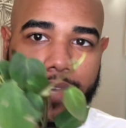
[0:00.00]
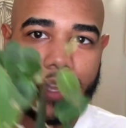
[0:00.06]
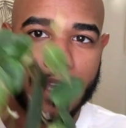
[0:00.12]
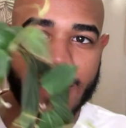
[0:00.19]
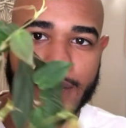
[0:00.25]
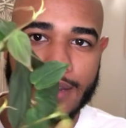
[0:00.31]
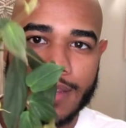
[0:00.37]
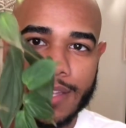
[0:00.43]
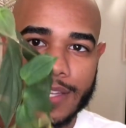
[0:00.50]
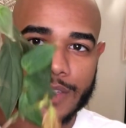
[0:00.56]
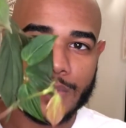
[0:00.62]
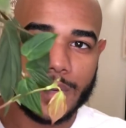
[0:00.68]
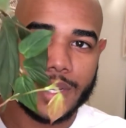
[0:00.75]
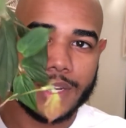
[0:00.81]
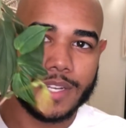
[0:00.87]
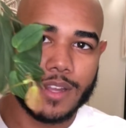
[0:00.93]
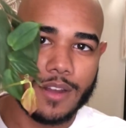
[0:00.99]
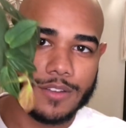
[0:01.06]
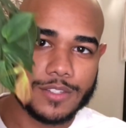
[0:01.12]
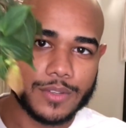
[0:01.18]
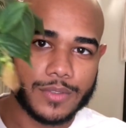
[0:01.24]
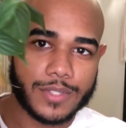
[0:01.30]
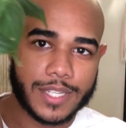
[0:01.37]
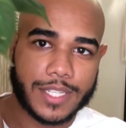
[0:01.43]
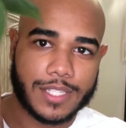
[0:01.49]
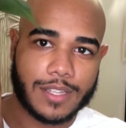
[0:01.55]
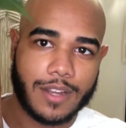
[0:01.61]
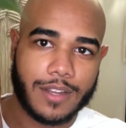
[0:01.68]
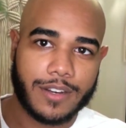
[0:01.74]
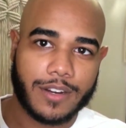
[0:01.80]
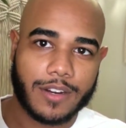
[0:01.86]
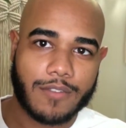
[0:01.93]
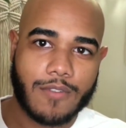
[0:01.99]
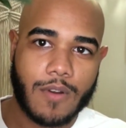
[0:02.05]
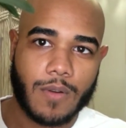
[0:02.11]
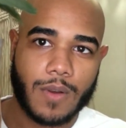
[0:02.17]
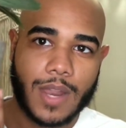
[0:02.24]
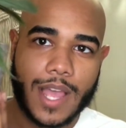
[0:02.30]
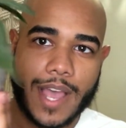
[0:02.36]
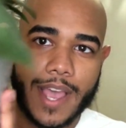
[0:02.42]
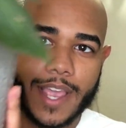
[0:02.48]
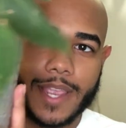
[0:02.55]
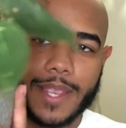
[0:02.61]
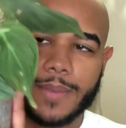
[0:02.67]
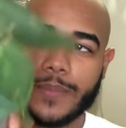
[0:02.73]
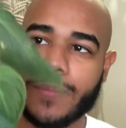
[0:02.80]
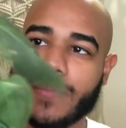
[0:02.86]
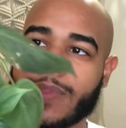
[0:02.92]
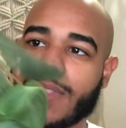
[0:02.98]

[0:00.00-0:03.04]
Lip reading: And this one also sits under grow light